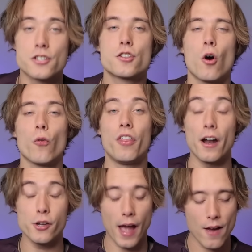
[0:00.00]
So
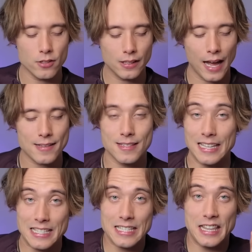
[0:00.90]
there you have it, Glads.
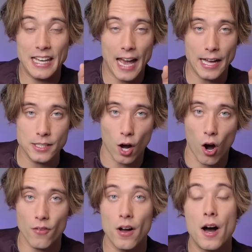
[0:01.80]
This is the end
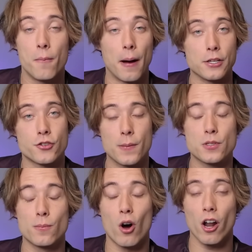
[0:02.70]
of my trip
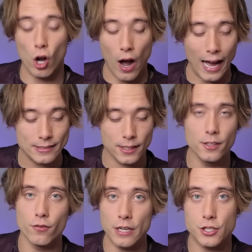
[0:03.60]
to Monaco. I
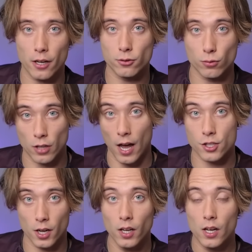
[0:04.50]
did reach out to
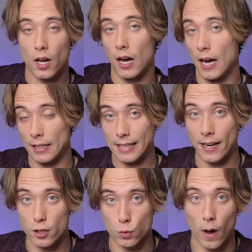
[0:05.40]
Dasha, uh,
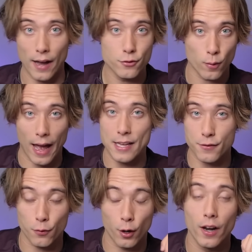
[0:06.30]
Daniil's wife, to
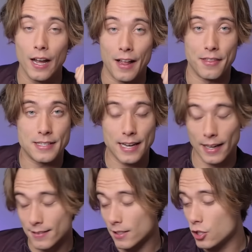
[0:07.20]
ask for the
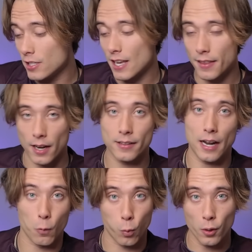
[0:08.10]
tickets, and she said that
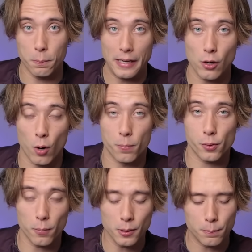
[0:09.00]
there would be no
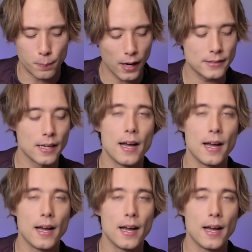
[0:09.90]
problem, but